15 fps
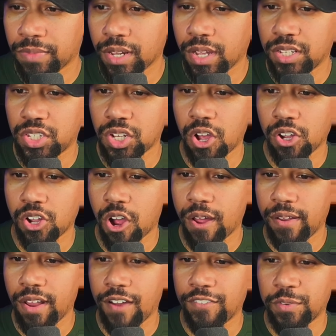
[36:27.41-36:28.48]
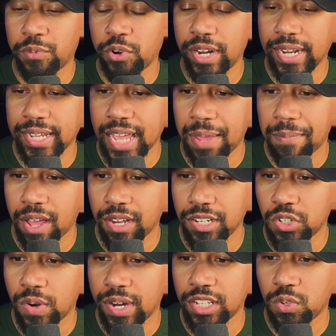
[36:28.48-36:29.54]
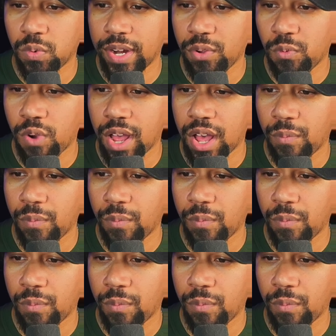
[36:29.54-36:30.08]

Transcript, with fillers: A song called Loverboy that came out in 2021